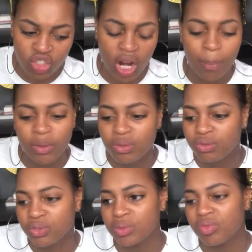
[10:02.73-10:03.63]
tropical
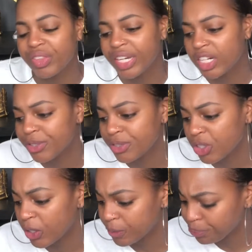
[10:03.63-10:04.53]
fruit in there,
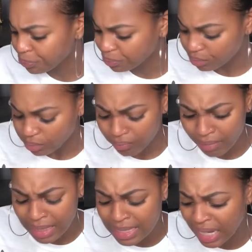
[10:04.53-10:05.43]
so
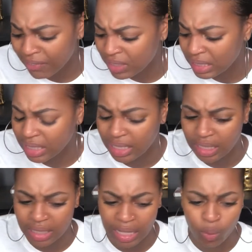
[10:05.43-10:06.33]

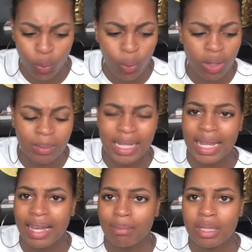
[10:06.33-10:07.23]
definitely like warm
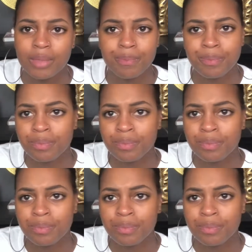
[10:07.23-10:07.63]
climate